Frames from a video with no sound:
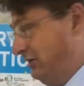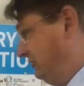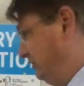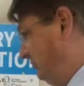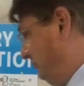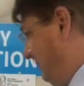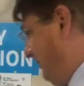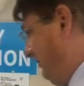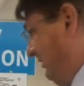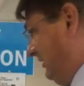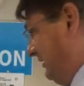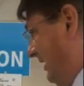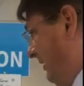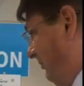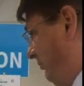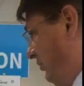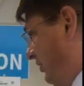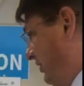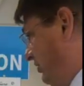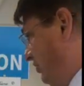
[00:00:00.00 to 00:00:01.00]
So maybe at that
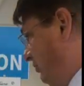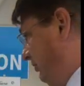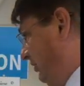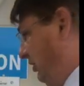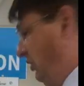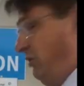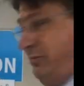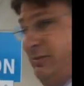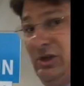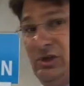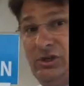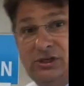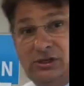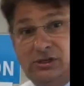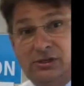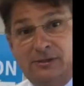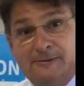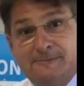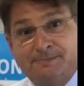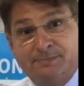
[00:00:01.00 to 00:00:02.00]
point you're below $1
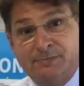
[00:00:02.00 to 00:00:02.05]
million.